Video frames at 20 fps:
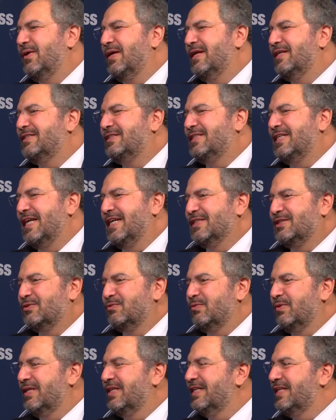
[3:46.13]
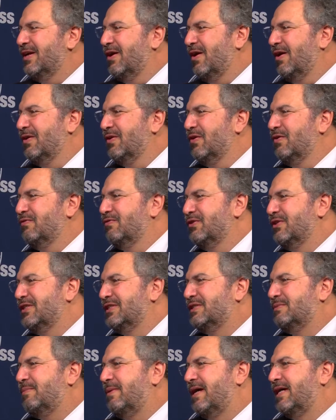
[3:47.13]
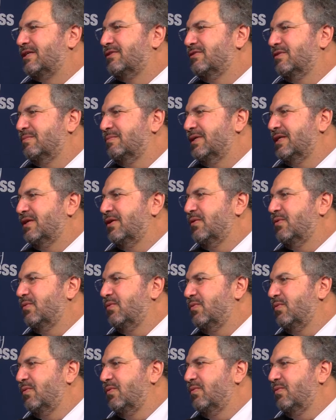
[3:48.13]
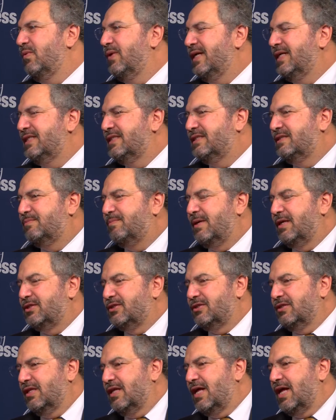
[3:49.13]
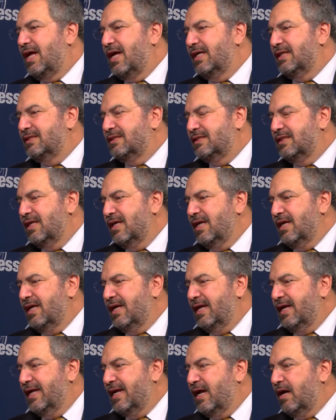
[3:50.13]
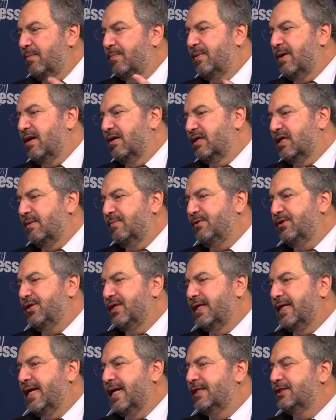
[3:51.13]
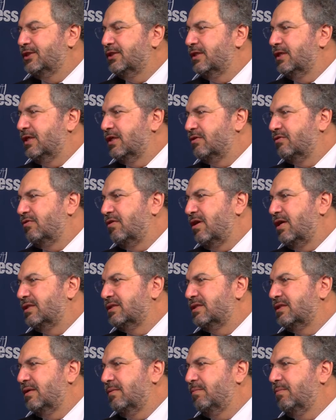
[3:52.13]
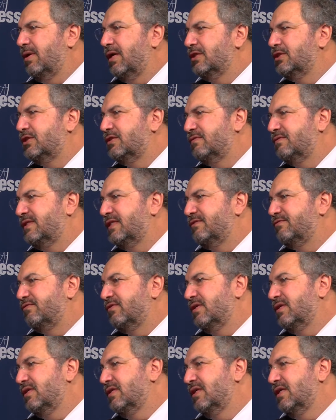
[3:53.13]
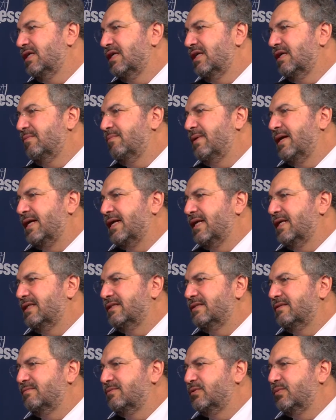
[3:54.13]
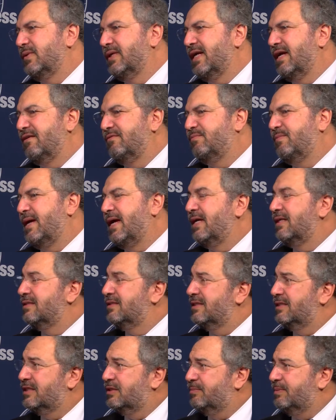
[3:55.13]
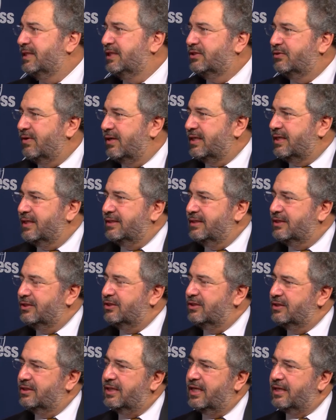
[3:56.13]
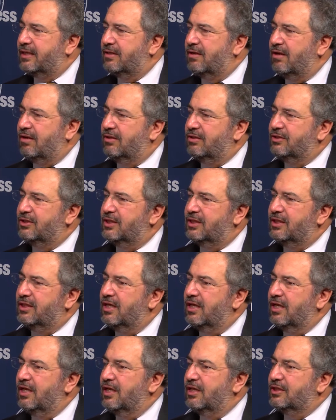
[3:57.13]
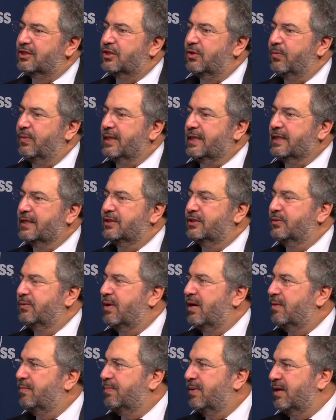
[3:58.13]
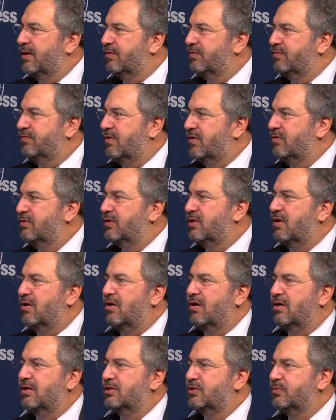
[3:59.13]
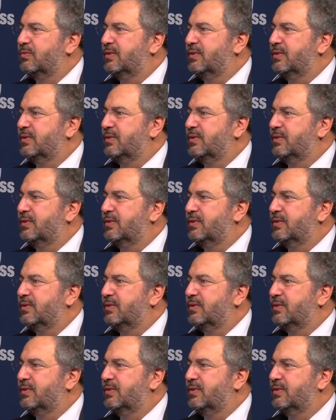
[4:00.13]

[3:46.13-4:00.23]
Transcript: it's really all over the spectrum. You know, we specialize in outbound communication across a bunch of different mechanisms. We have patented speech recognition technology, so we can do outbound phone calls,